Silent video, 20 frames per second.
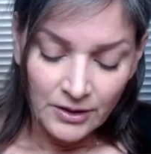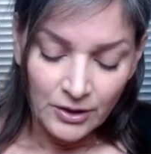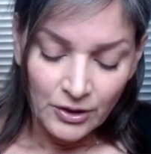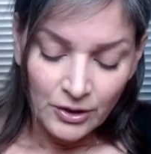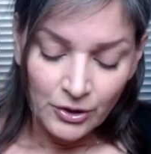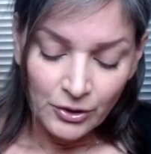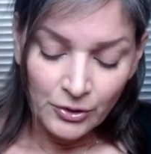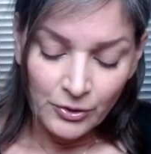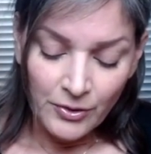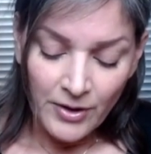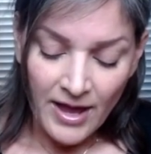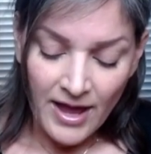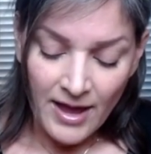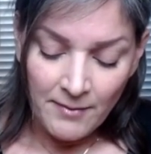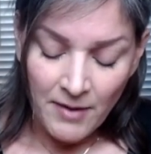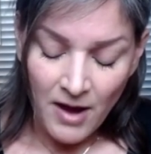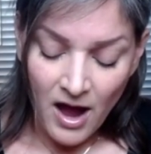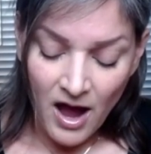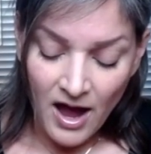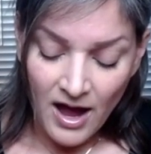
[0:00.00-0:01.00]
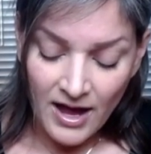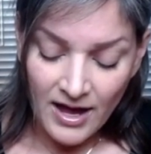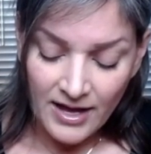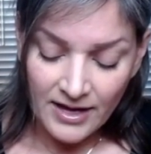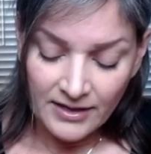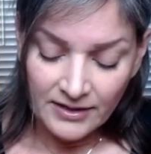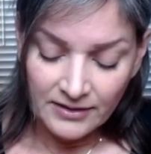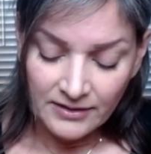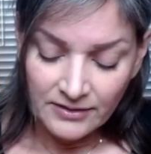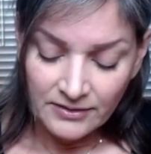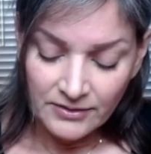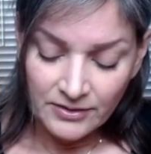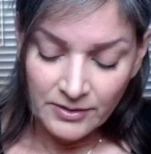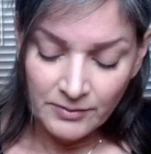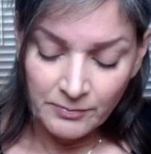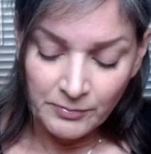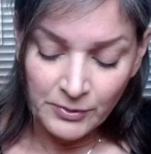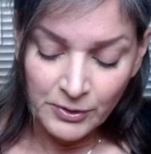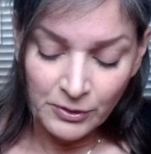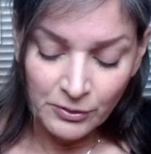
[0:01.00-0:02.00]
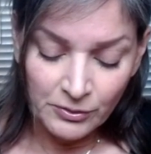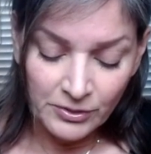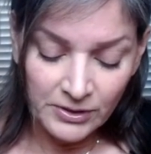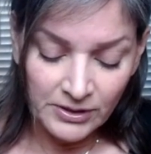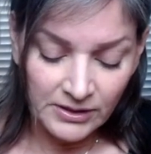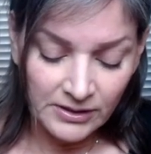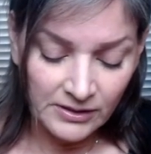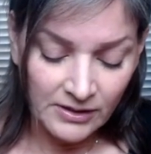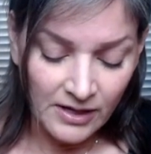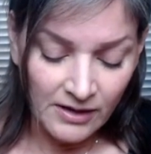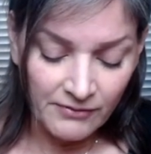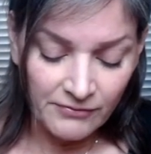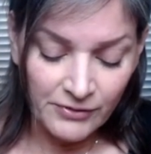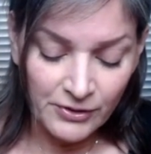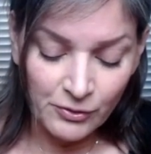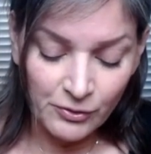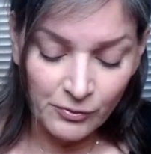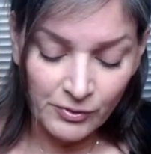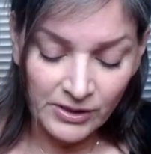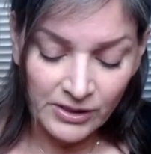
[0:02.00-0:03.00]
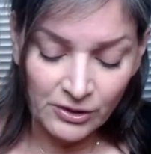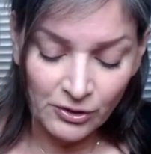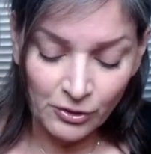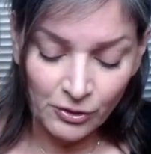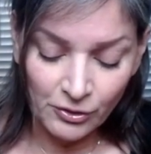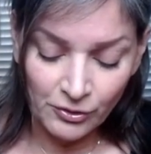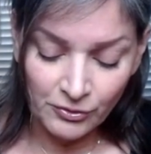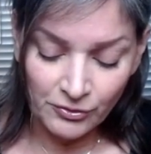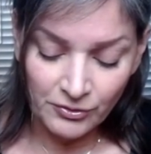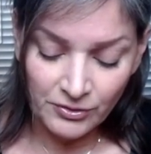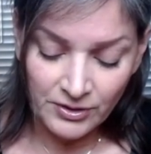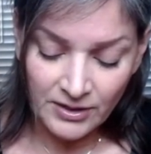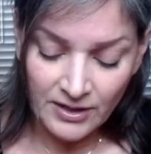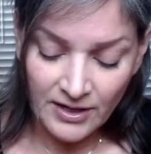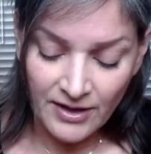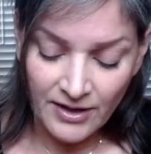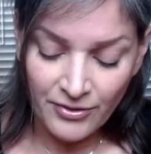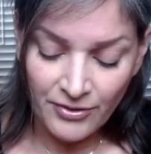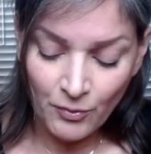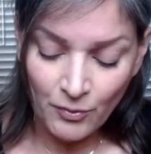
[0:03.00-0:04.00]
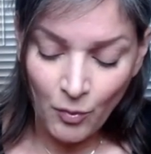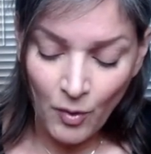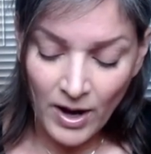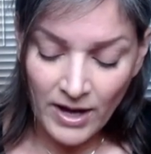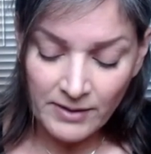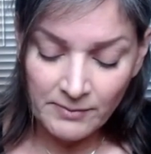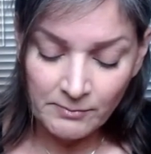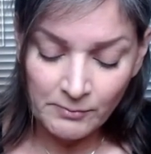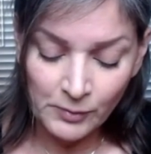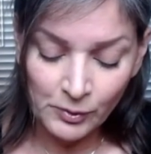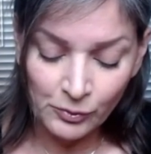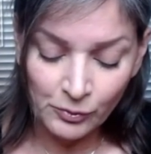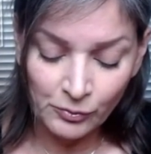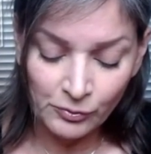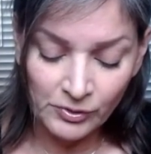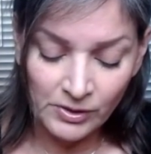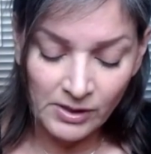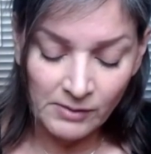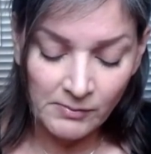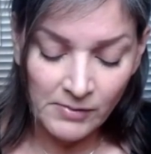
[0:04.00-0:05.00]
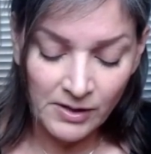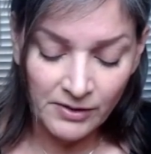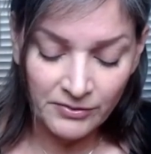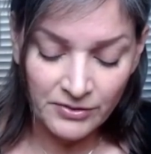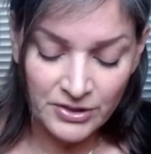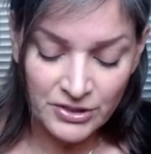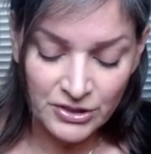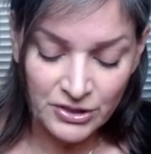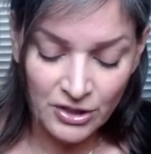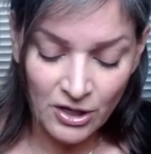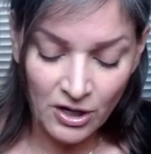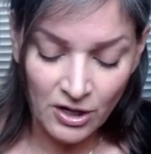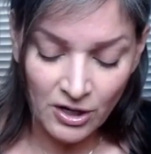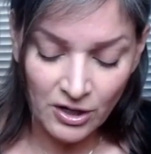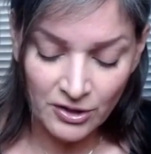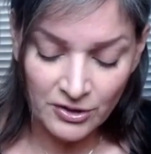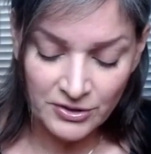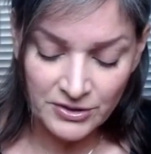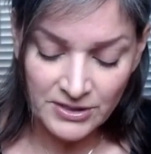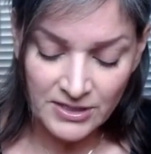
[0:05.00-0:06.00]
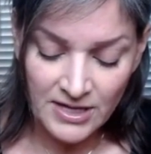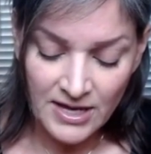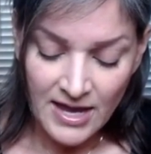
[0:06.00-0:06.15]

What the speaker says: Who am I, the beauty of the green earth, and the white moon among the stars,